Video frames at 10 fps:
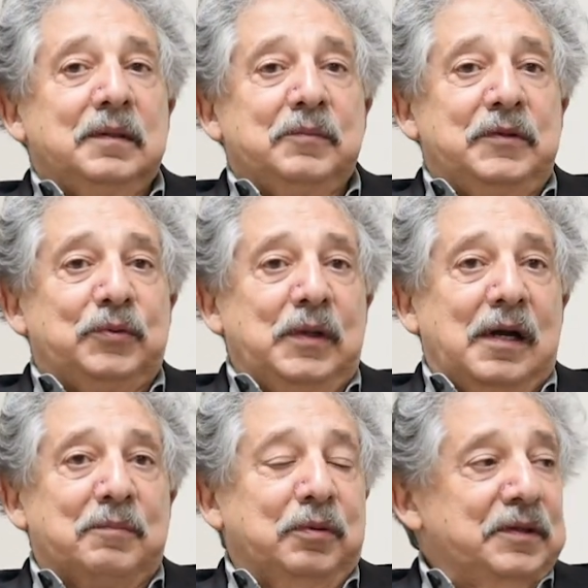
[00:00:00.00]
between
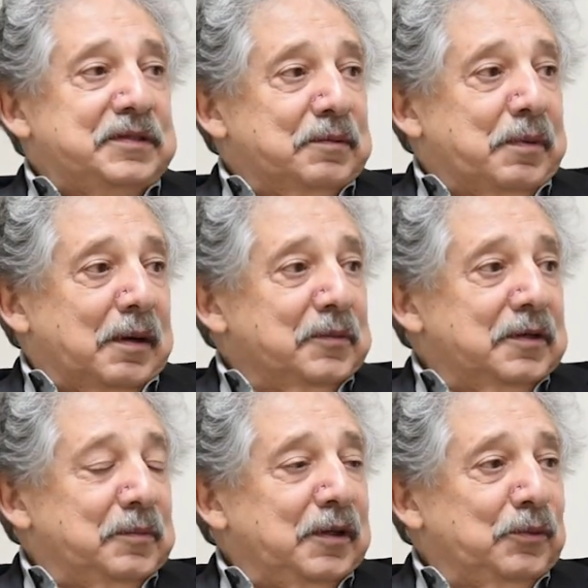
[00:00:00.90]
our police department
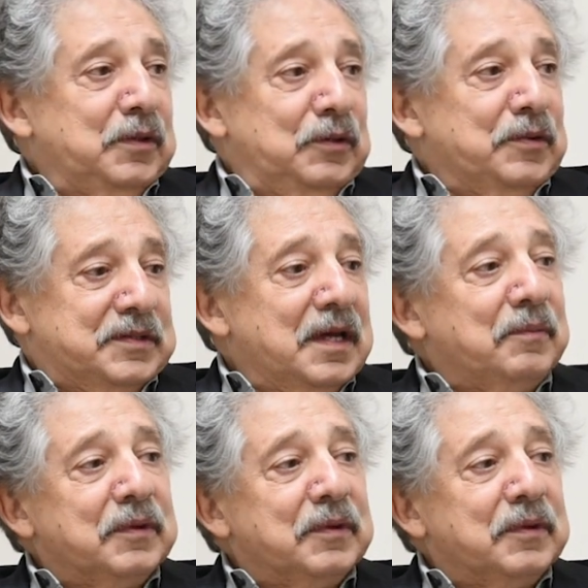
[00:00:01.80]
and me, we'd do the same